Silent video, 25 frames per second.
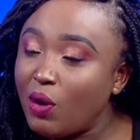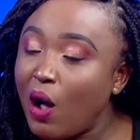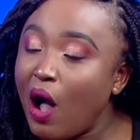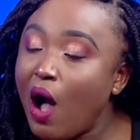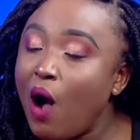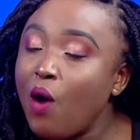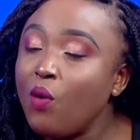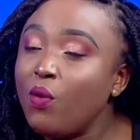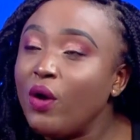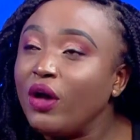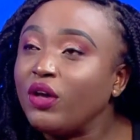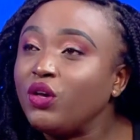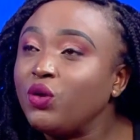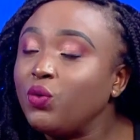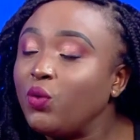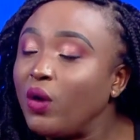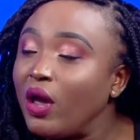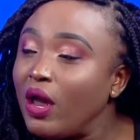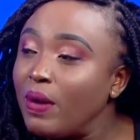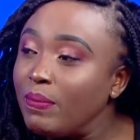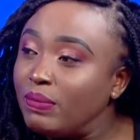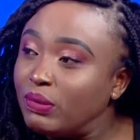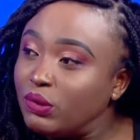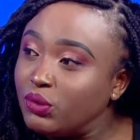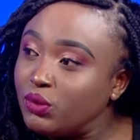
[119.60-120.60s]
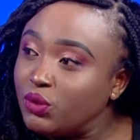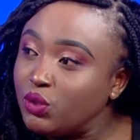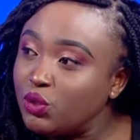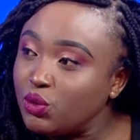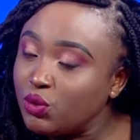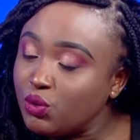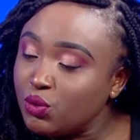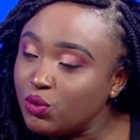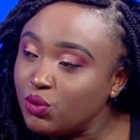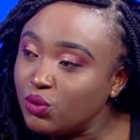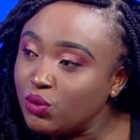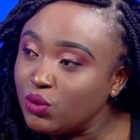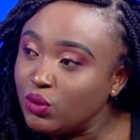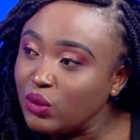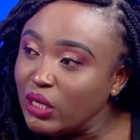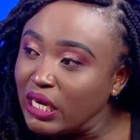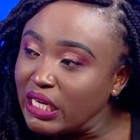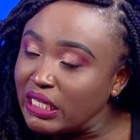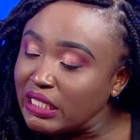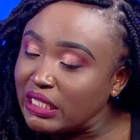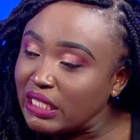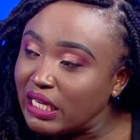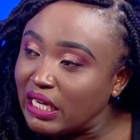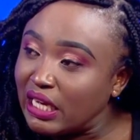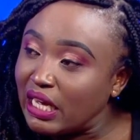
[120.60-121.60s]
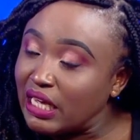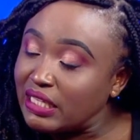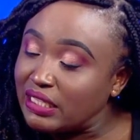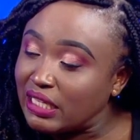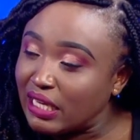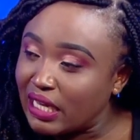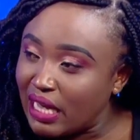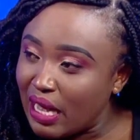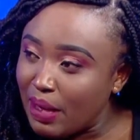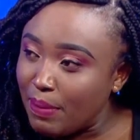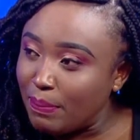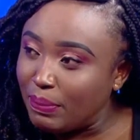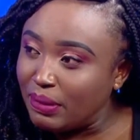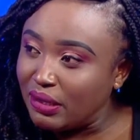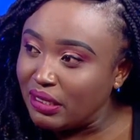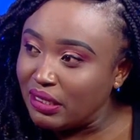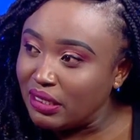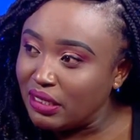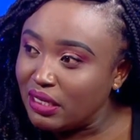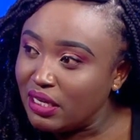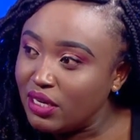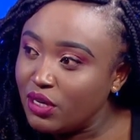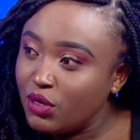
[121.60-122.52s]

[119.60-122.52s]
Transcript: How are you able to, as a company,